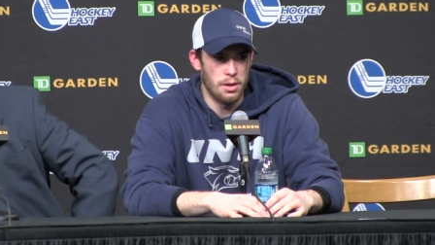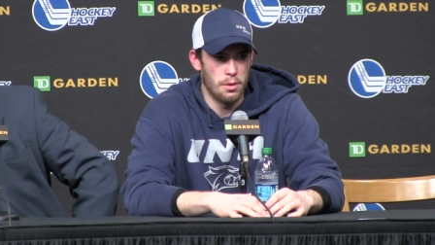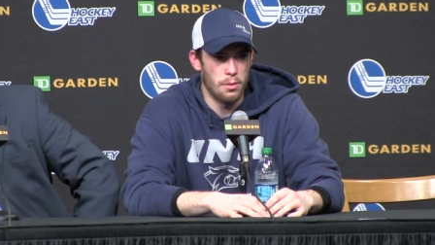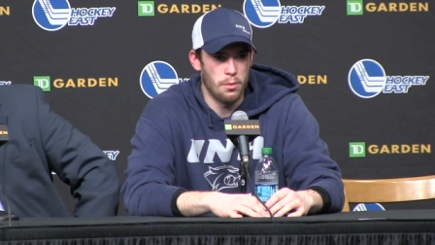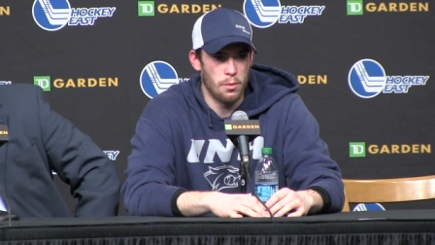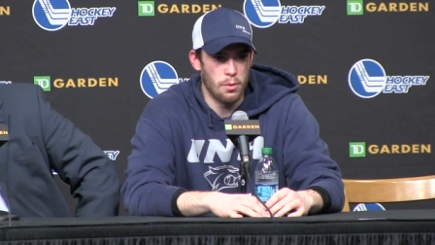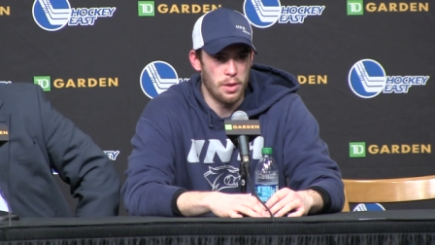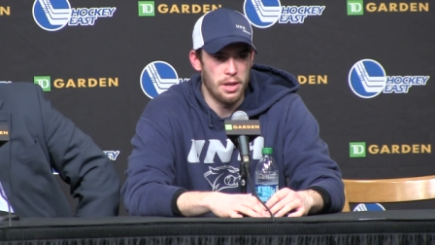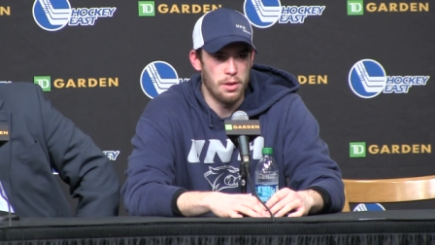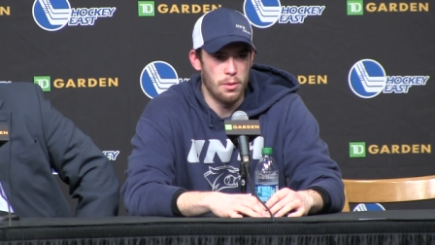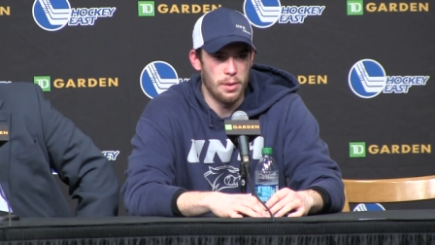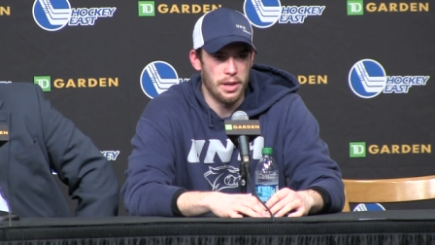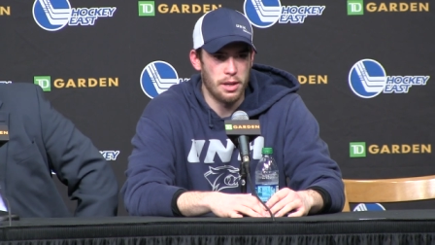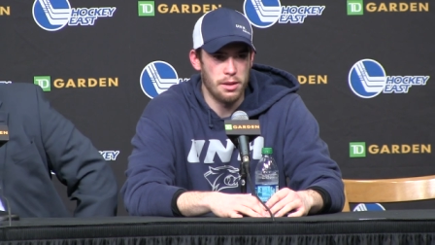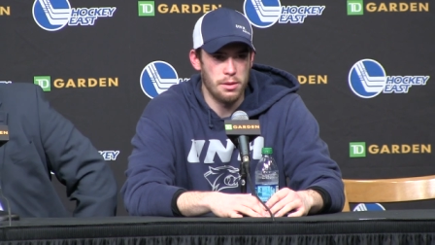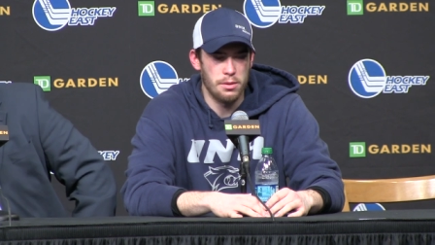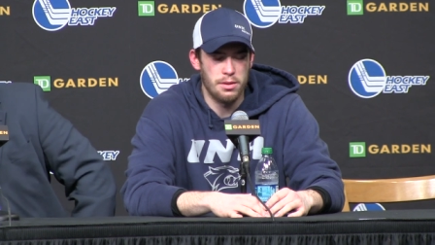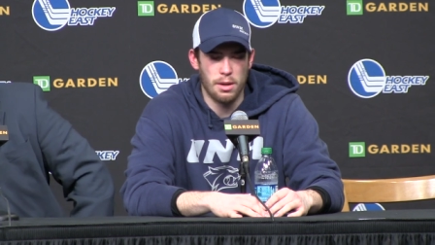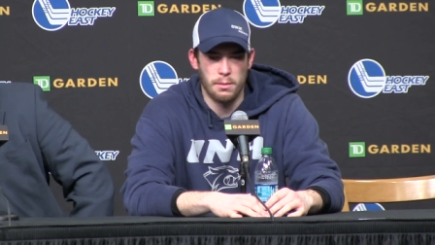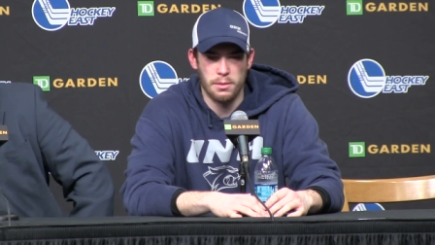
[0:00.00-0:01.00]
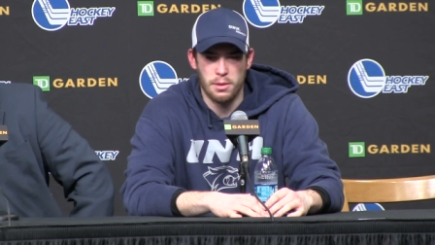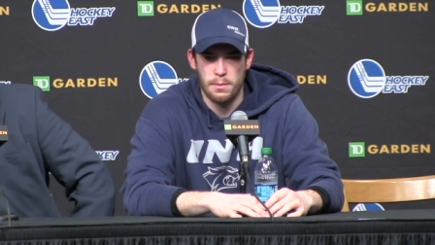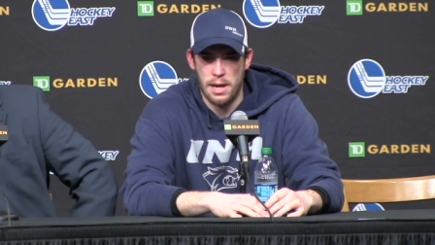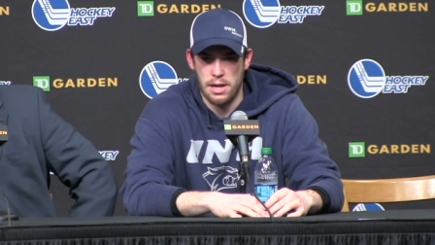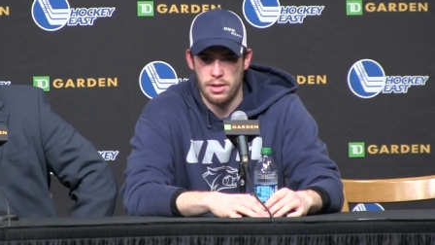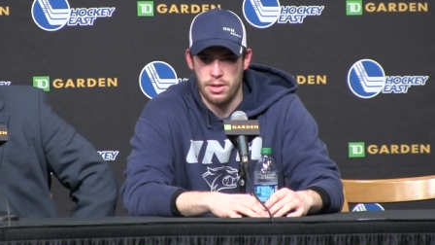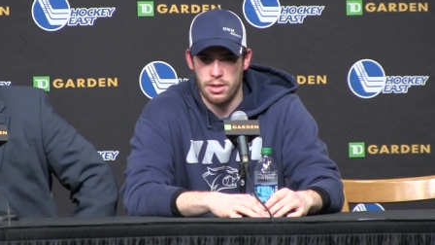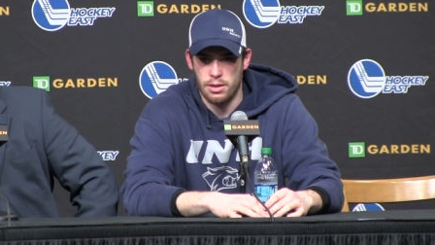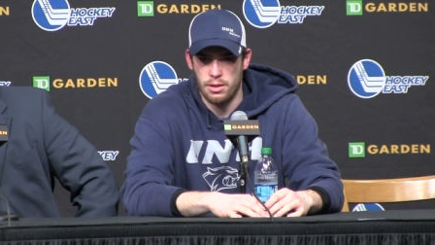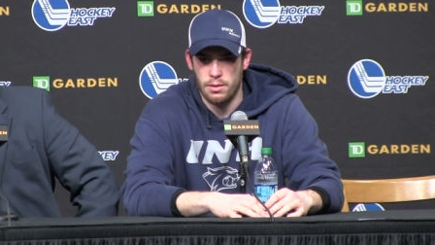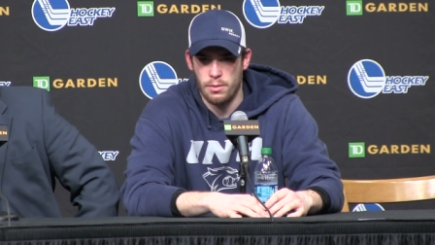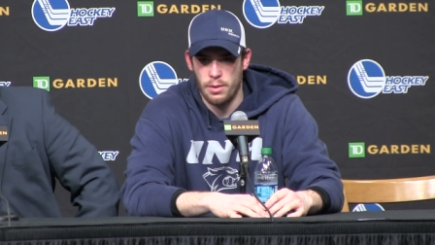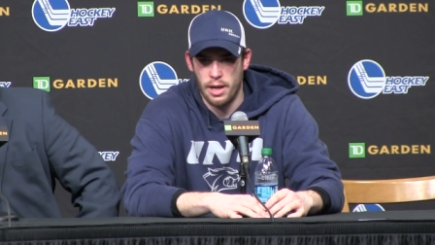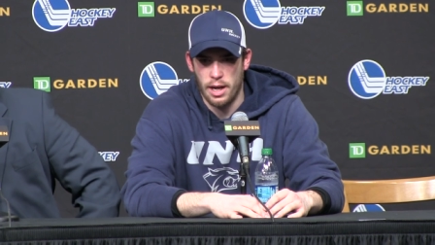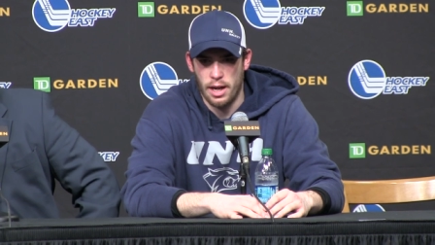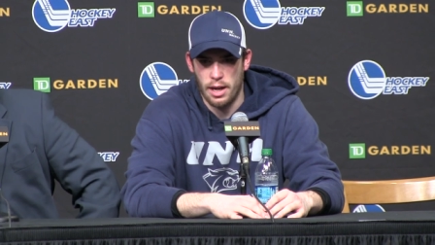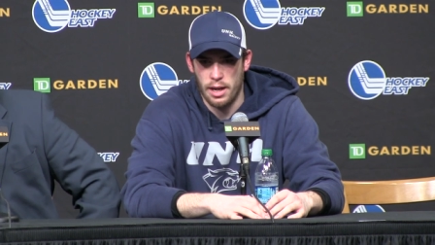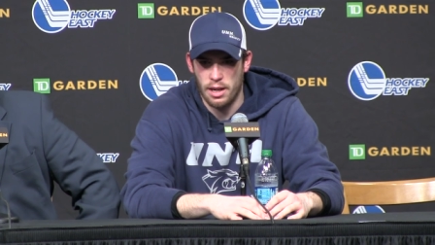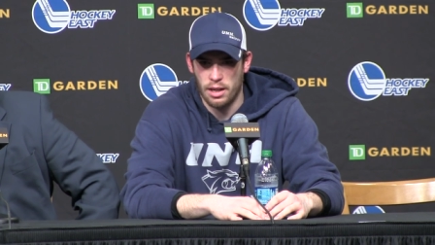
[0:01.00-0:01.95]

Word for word: knew we knew we could do something special. We uh,